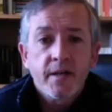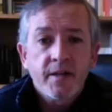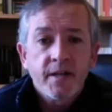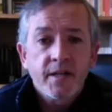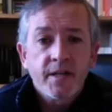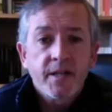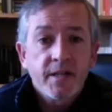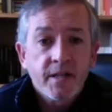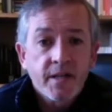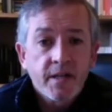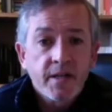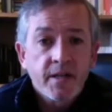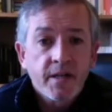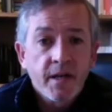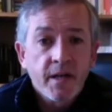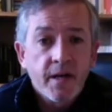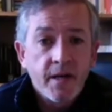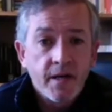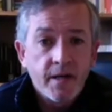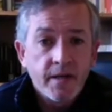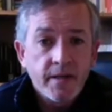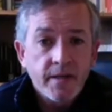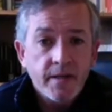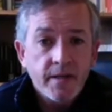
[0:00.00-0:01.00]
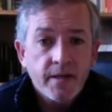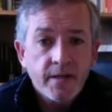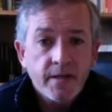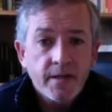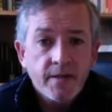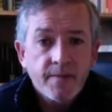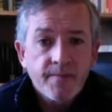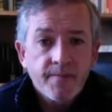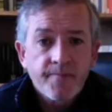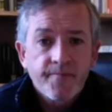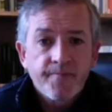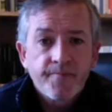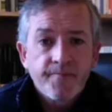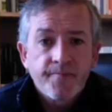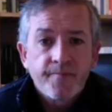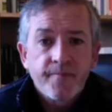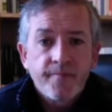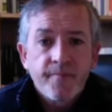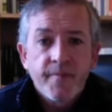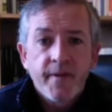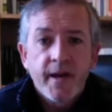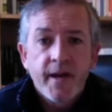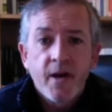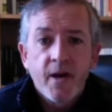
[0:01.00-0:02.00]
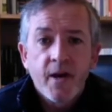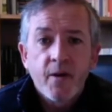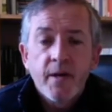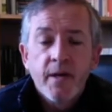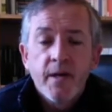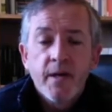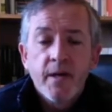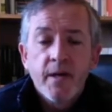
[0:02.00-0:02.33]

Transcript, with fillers: This is a dance. Now,